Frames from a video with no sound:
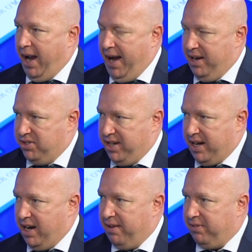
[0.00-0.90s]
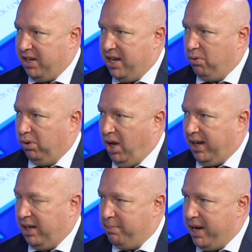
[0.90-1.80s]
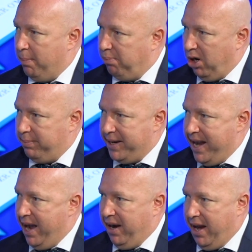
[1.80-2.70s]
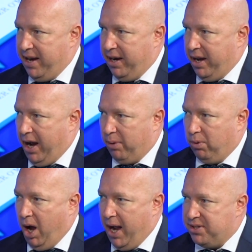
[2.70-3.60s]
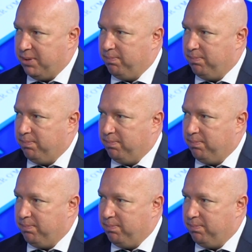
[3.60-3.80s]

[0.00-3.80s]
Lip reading: And second half of the year will likely be a bottoming out and then a rise.